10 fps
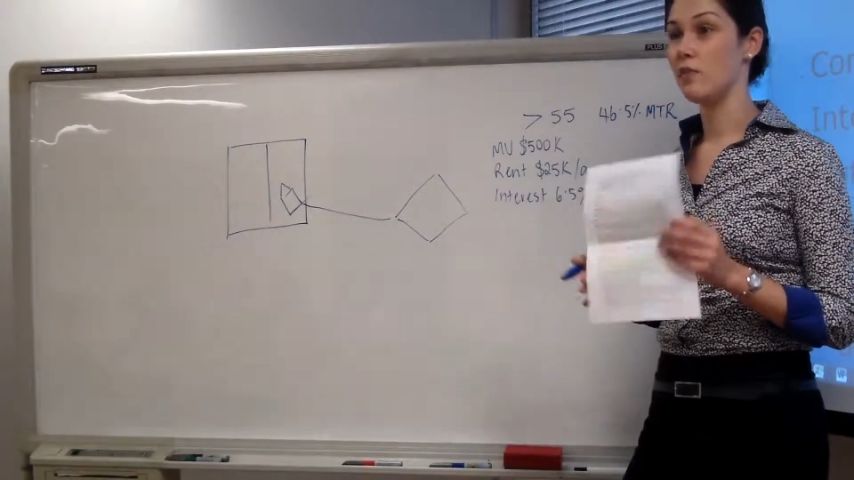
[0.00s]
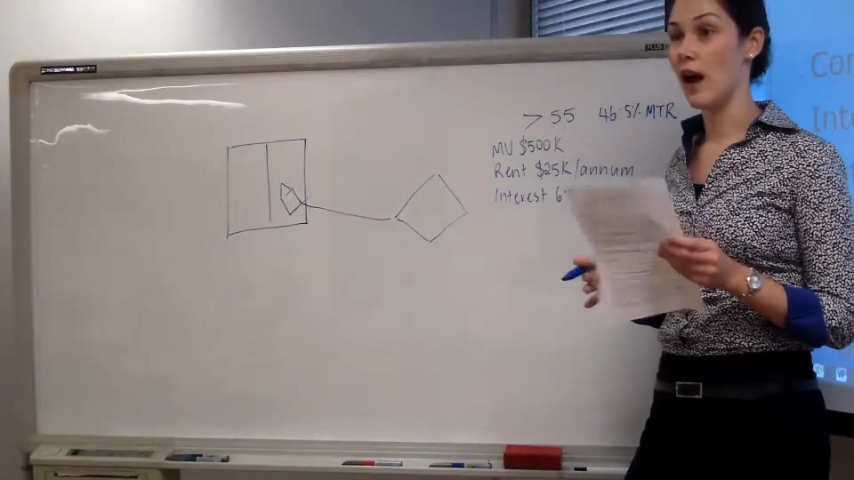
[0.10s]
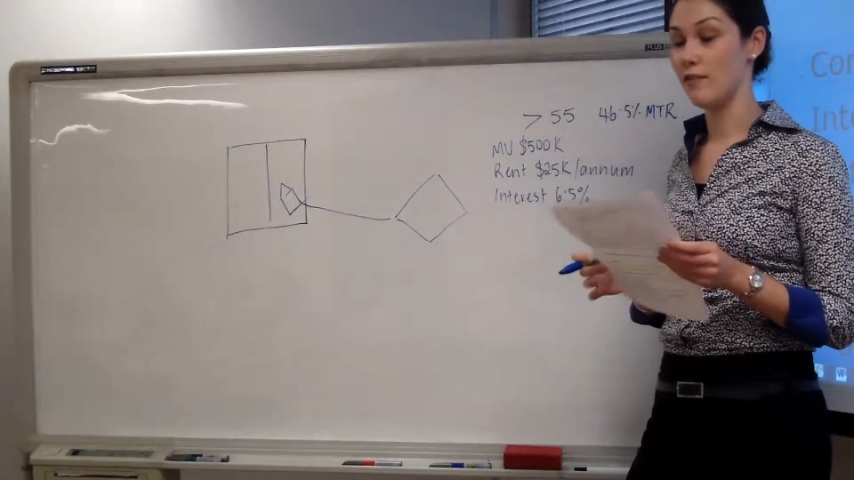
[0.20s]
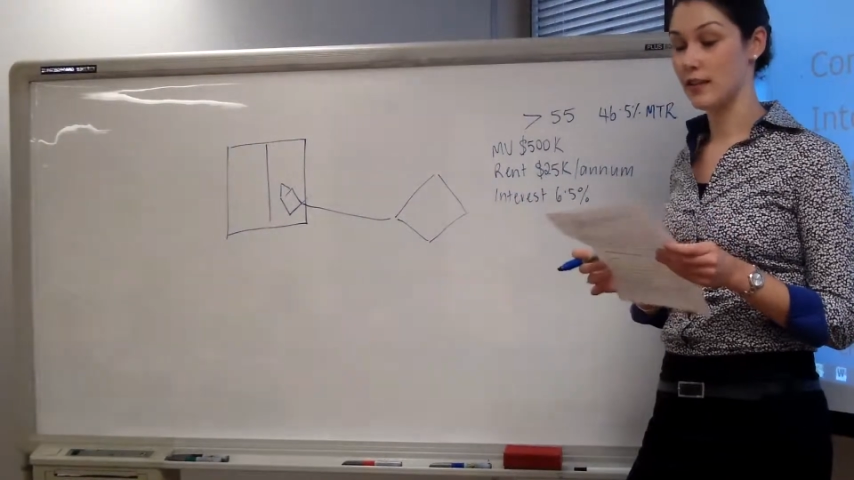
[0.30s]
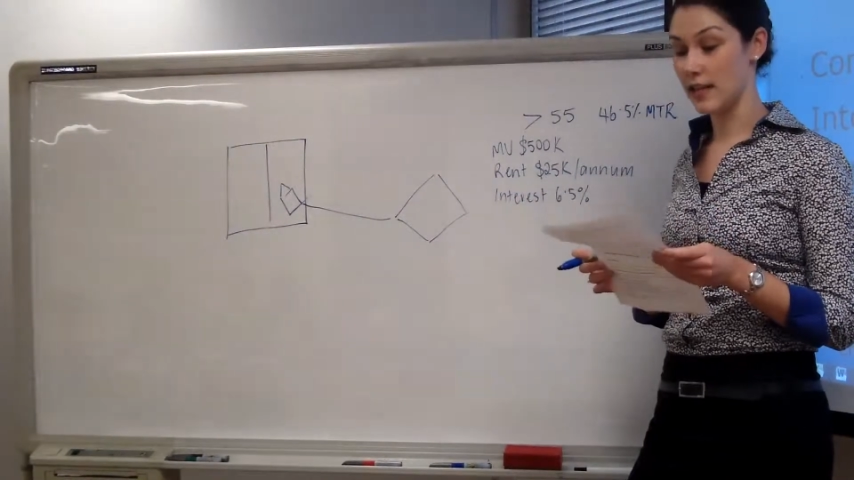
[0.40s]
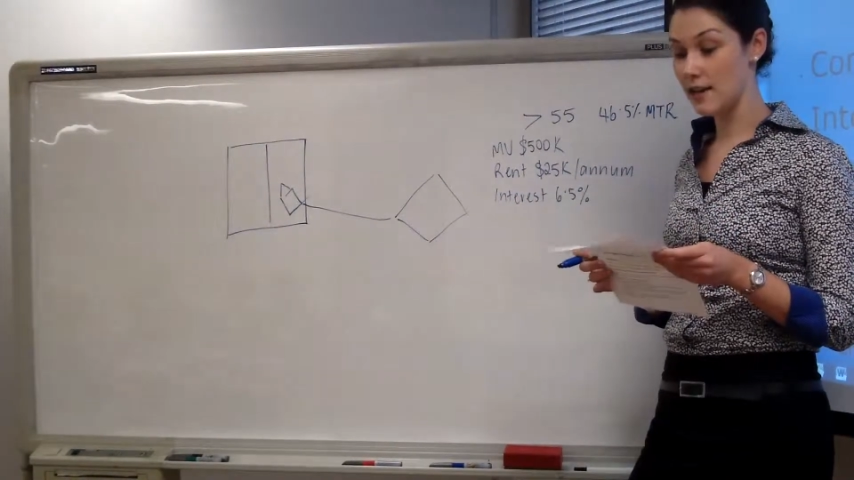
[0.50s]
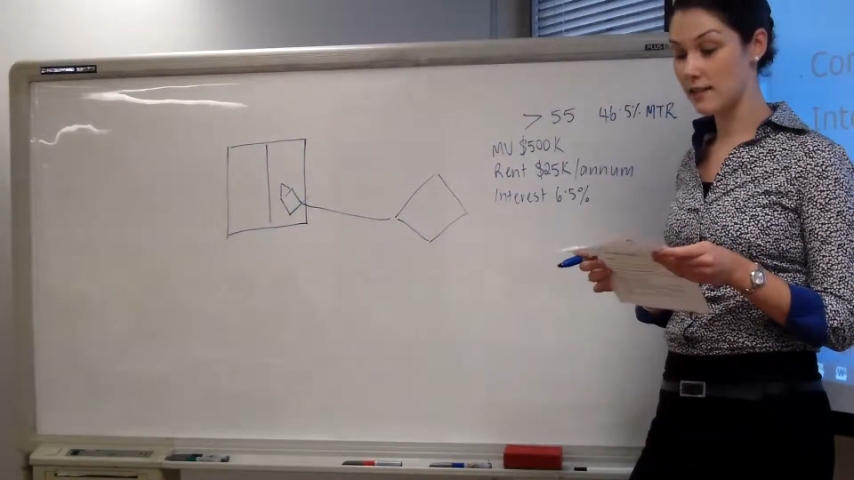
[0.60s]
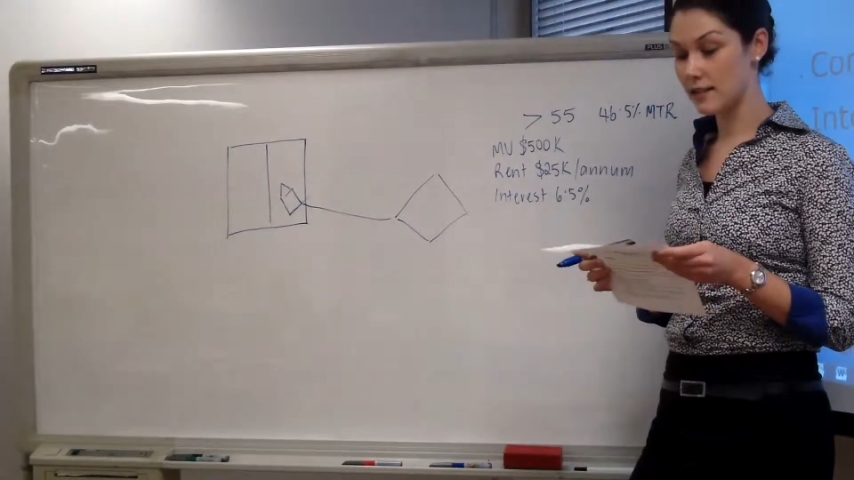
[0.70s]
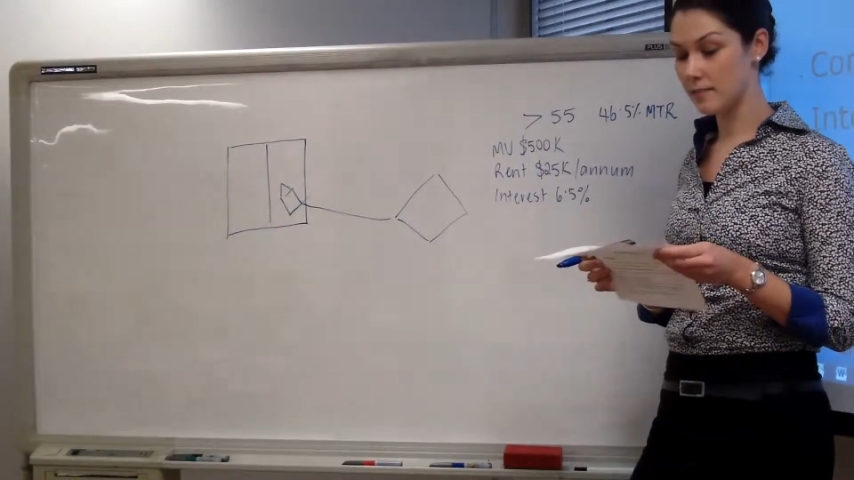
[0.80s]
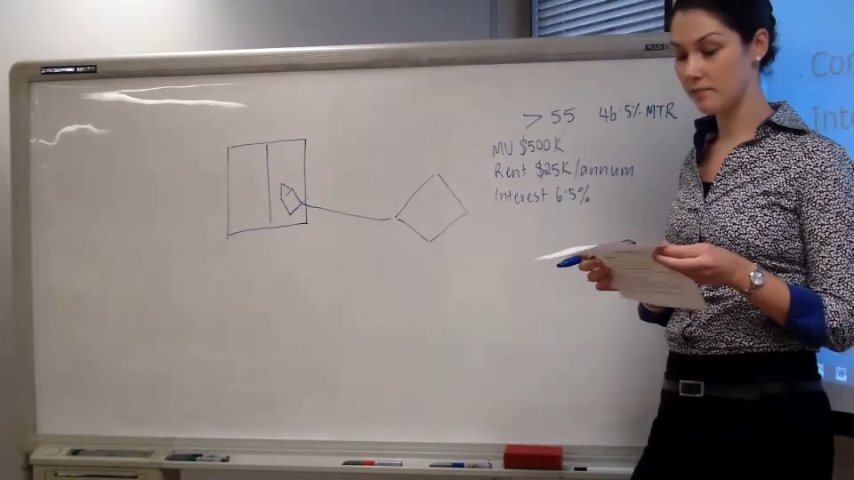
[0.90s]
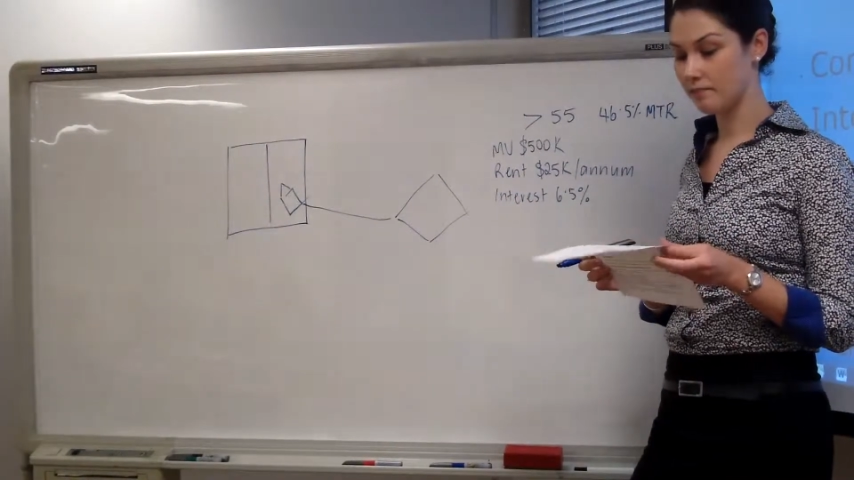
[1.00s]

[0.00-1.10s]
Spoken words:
private debts.